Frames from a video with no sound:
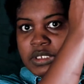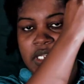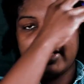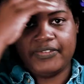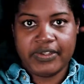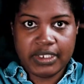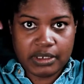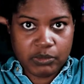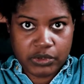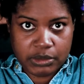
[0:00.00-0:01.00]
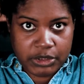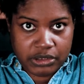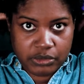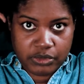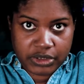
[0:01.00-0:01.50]
like I said, I'm going to be
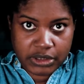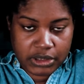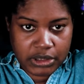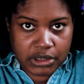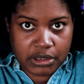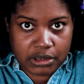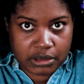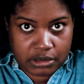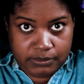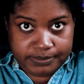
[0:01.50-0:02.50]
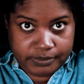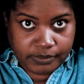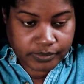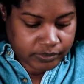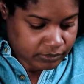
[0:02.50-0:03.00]
using the
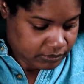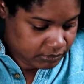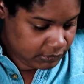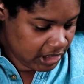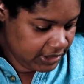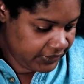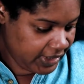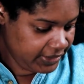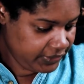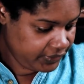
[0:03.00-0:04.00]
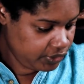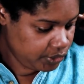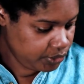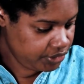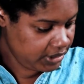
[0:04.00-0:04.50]
Design
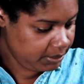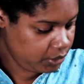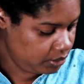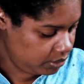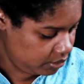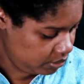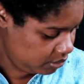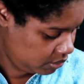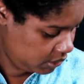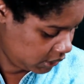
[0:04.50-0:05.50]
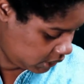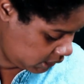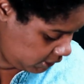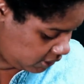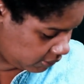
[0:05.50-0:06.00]
Essentials shampoo.
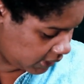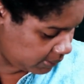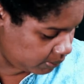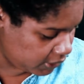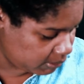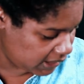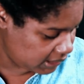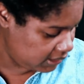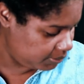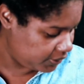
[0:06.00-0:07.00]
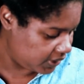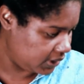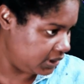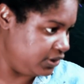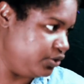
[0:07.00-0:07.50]
Let me grab one of my clips I
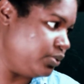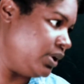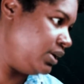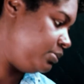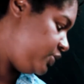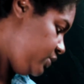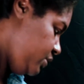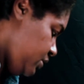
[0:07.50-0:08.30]
kind of dropped,